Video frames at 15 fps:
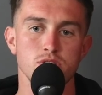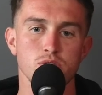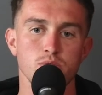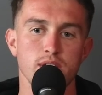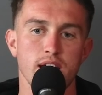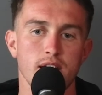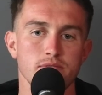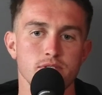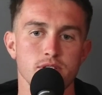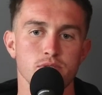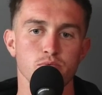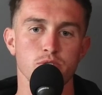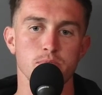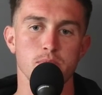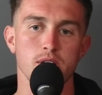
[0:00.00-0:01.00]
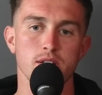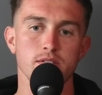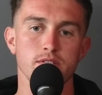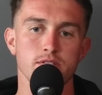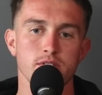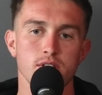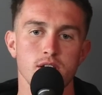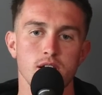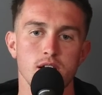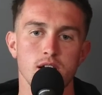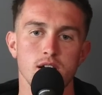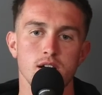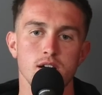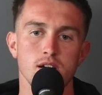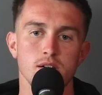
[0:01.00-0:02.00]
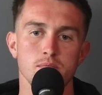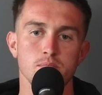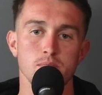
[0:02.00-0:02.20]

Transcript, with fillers: and a half to three months. Um,